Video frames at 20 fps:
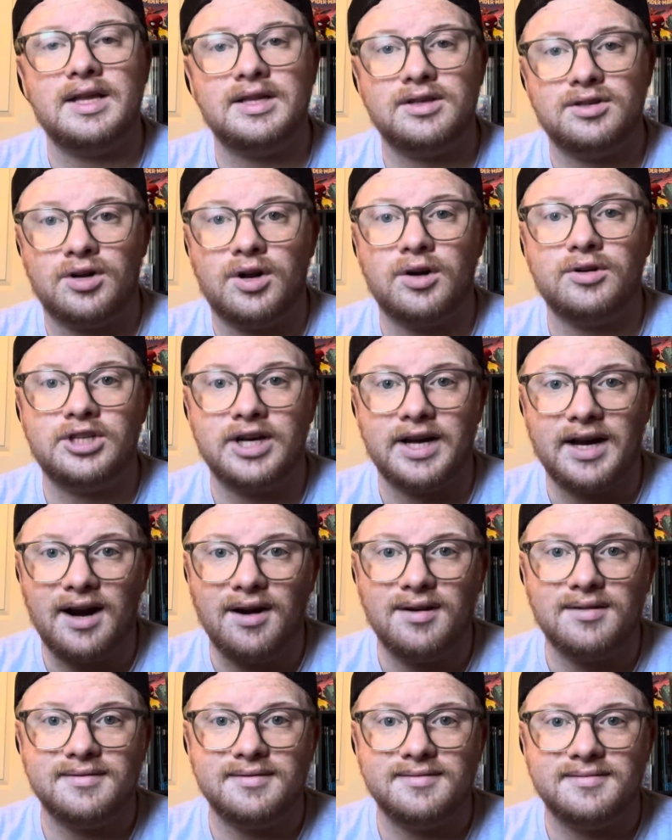Go check it
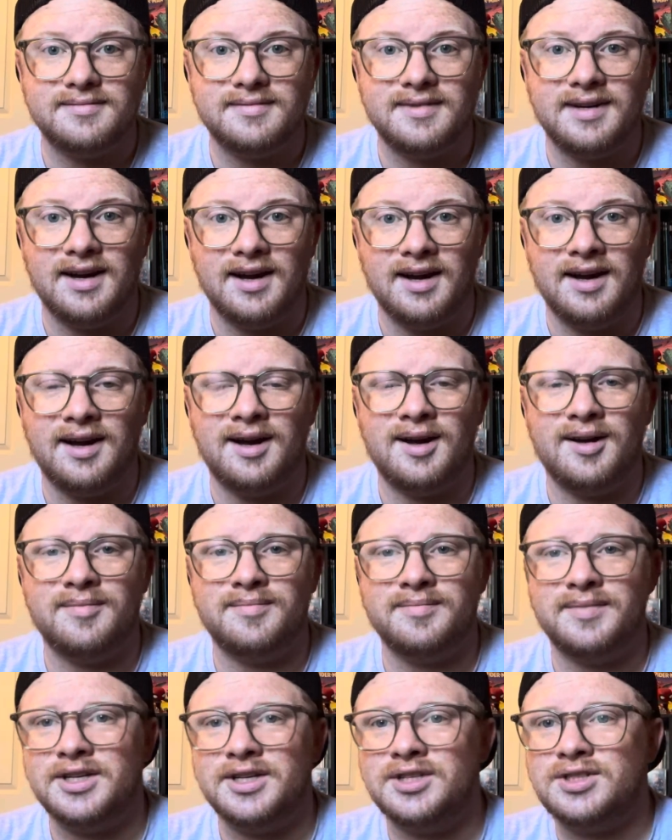out.
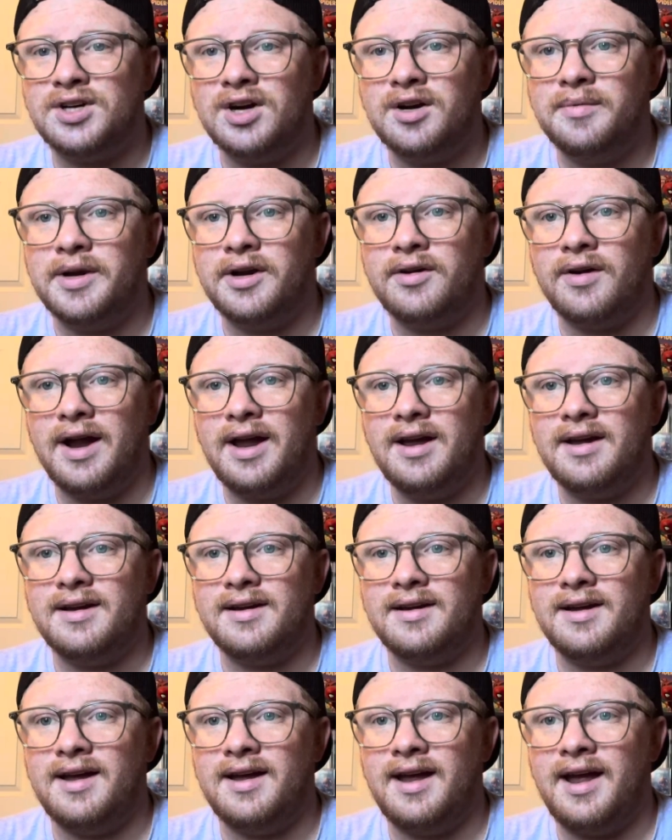Be stern, be great.
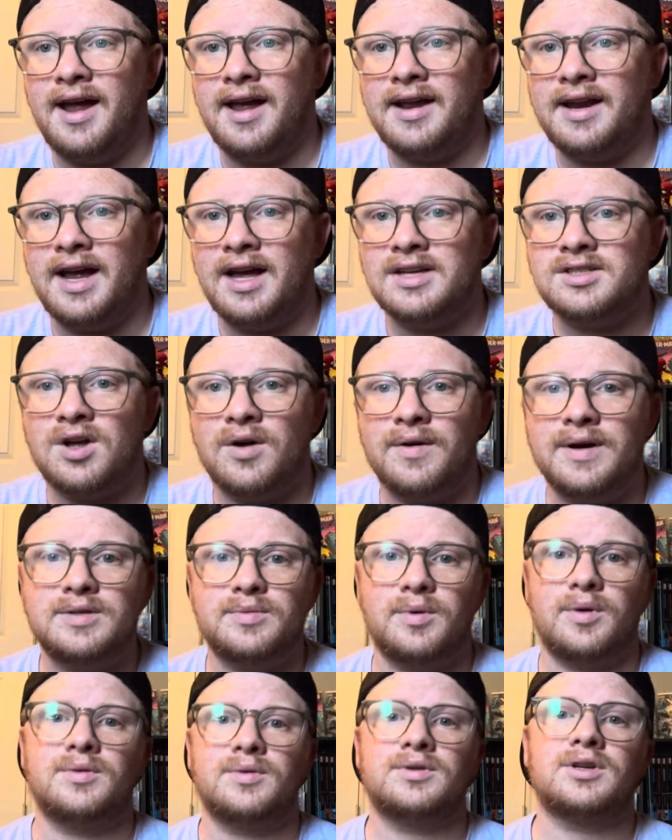And as always,
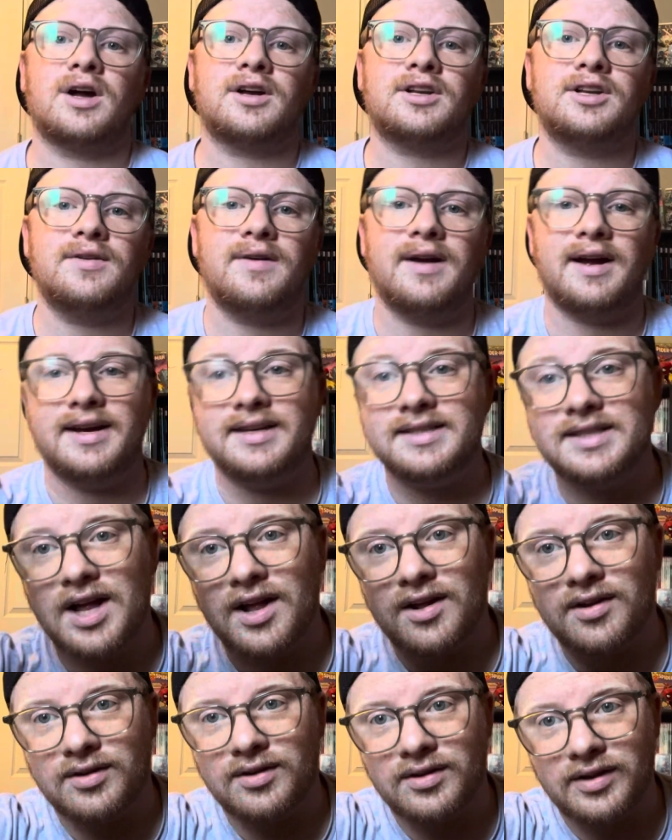we will talk to you guys
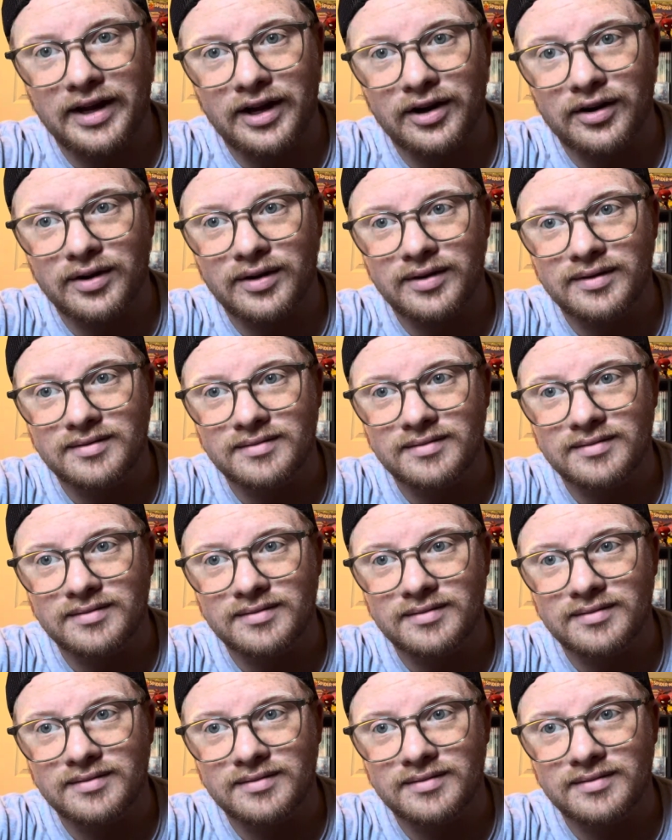later.